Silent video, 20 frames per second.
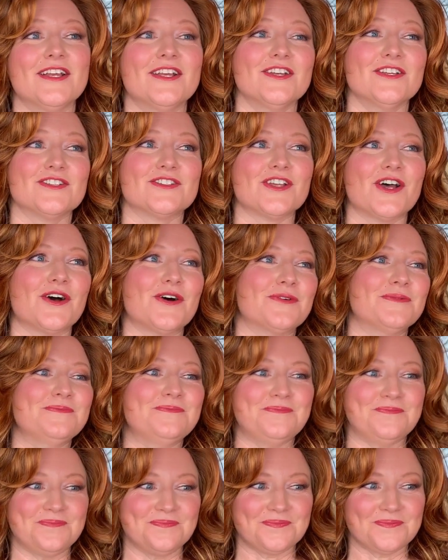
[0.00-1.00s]
So
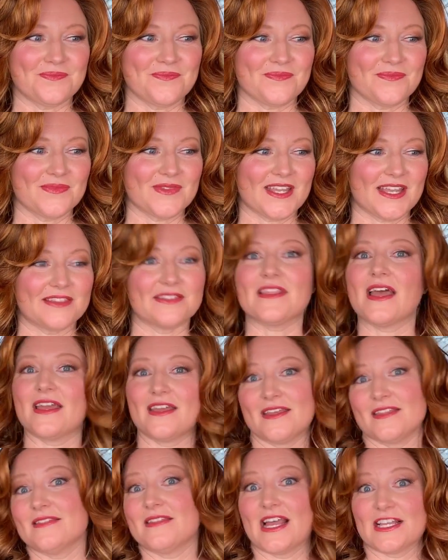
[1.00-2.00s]

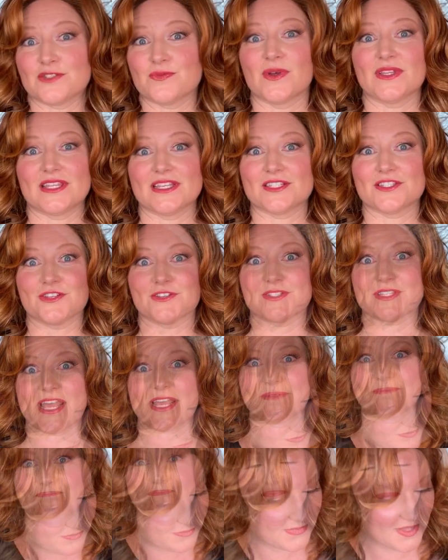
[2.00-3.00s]
that's what this looks
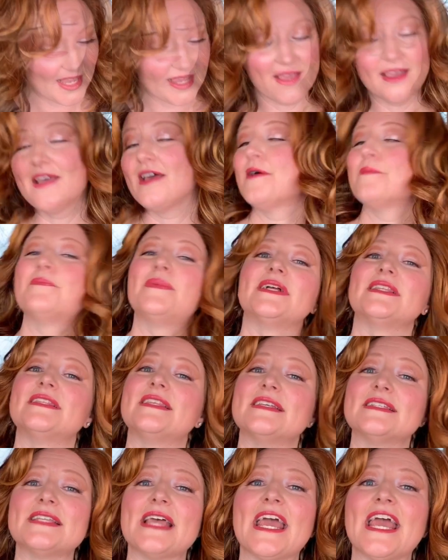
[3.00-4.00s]
like. But
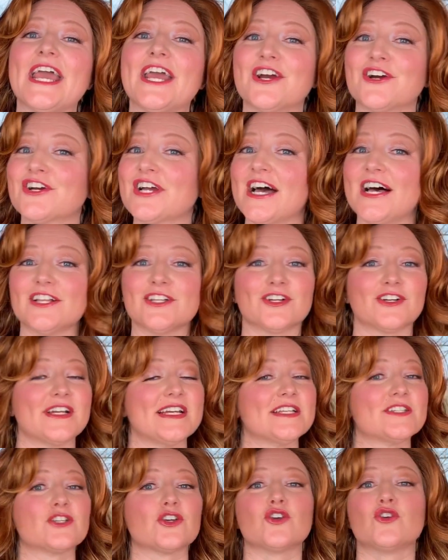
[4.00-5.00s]
this hair color
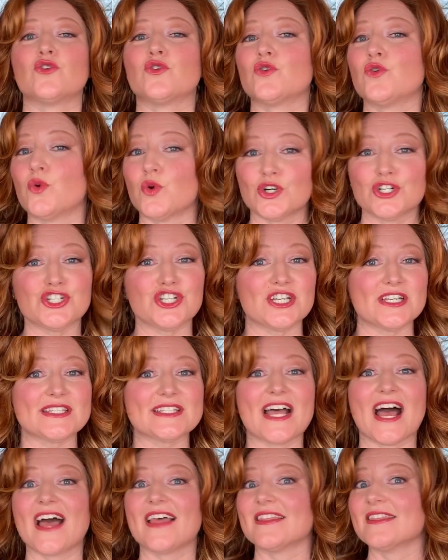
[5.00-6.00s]
is
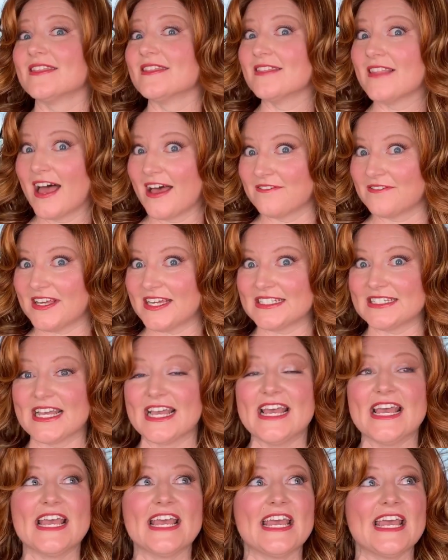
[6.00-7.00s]
gorgeous. I love it.
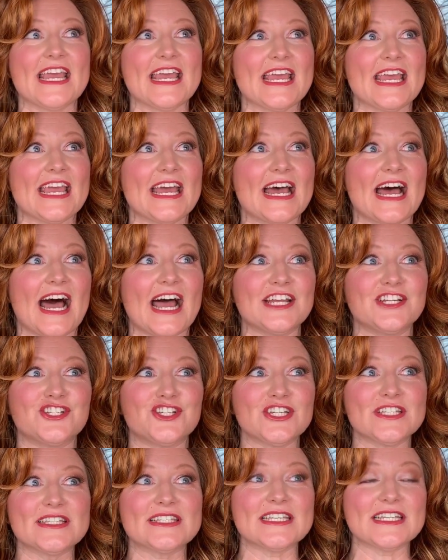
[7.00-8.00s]
I
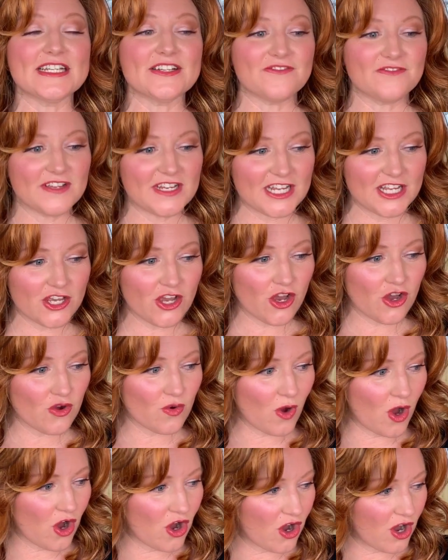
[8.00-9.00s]
just did a
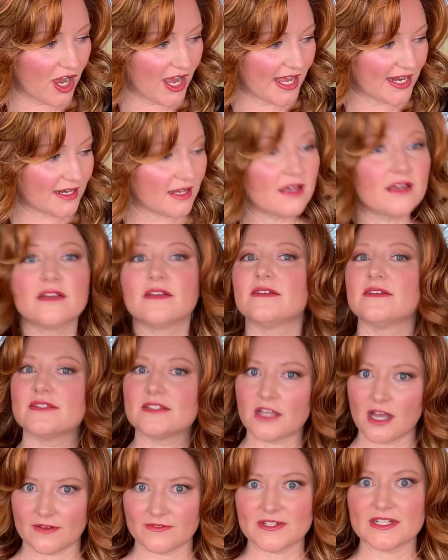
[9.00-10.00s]
video on
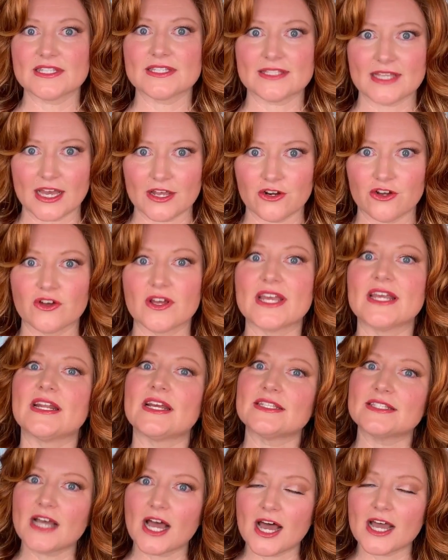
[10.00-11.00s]
Soft and Subtle, and
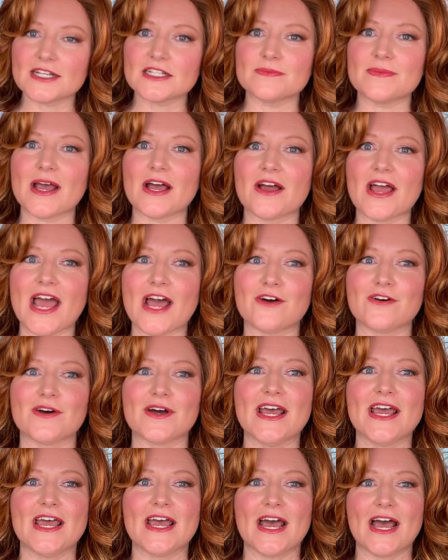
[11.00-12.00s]
I talked about
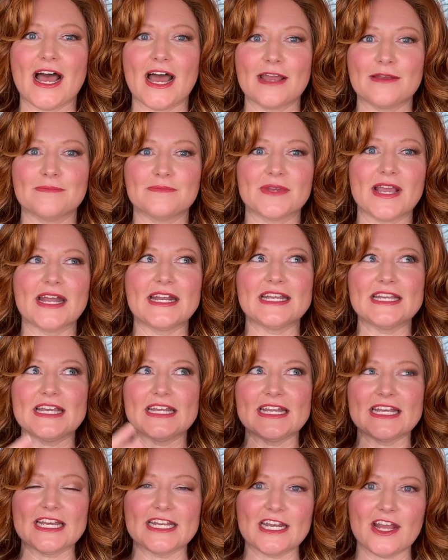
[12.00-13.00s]
how I'm kind of
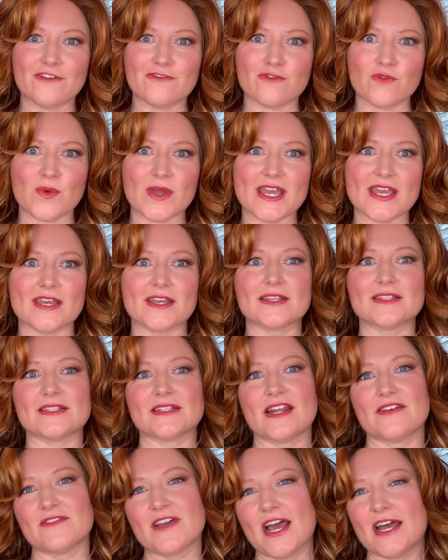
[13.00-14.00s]
getting enough wigs,
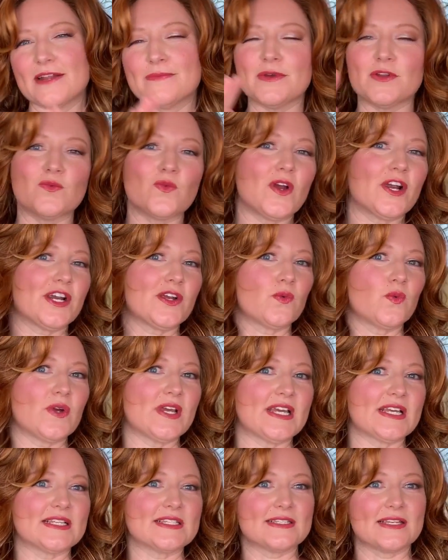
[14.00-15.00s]
and I've kind of been wearing
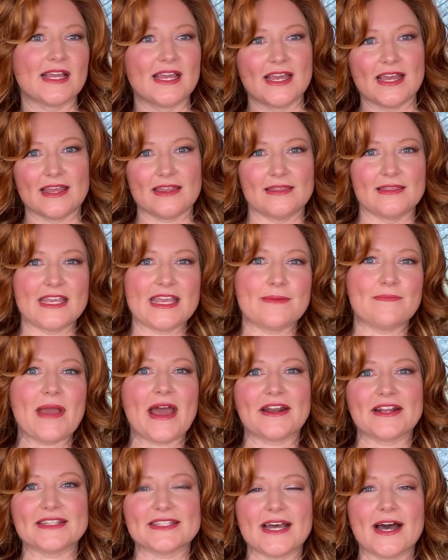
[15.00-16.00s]
wigs the
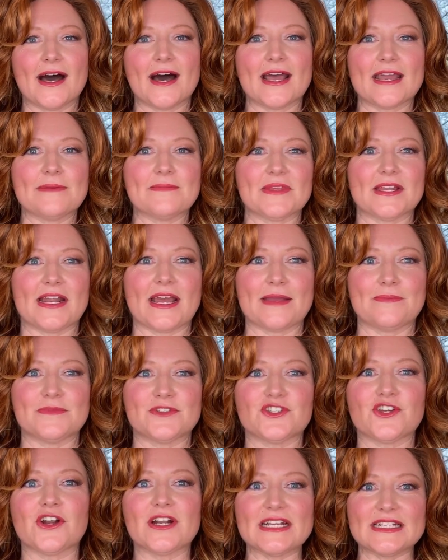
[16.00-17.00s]
amount of time that I'm
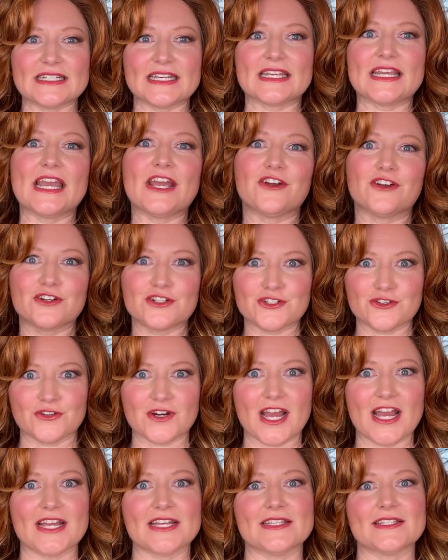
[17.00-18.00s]
starting to
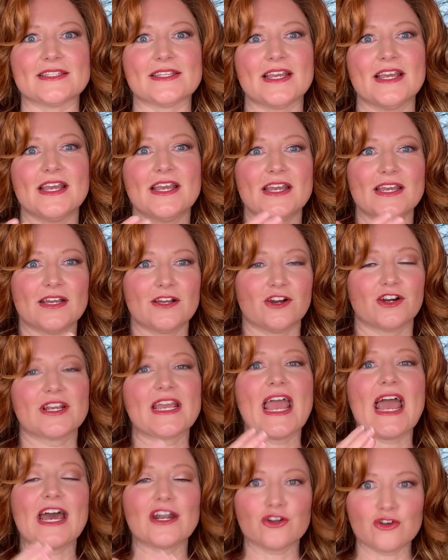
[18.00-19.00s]
characterize or
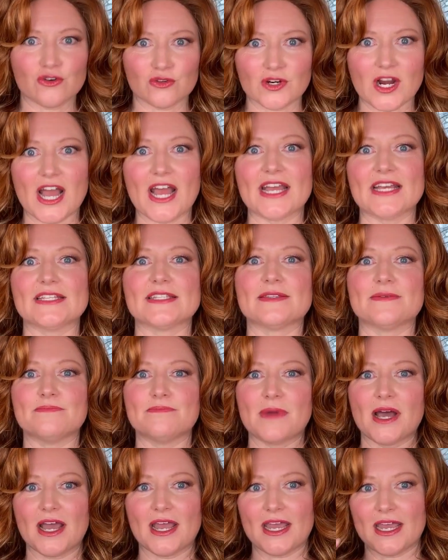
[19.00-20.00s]
categorize
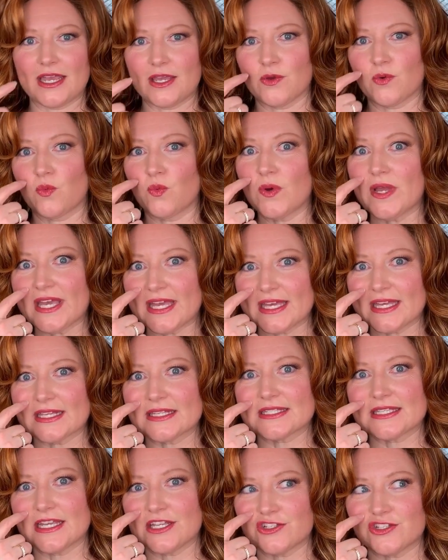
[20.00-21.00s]
my
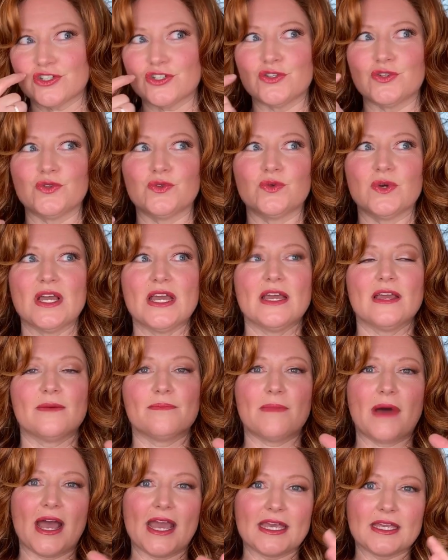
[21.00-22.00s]
wigs into
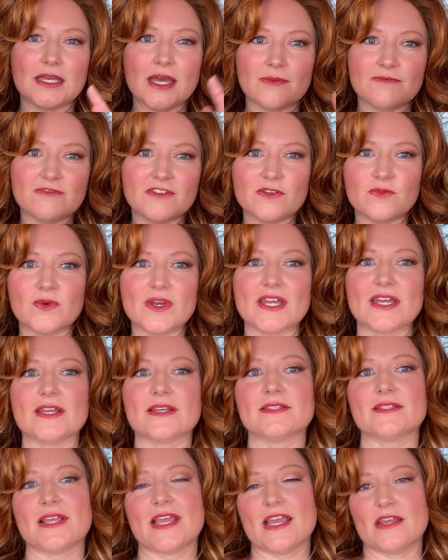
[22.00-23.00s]
my comfy
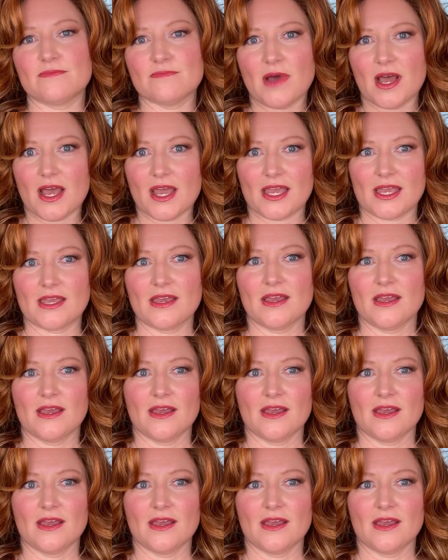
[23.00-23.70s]
wigs and my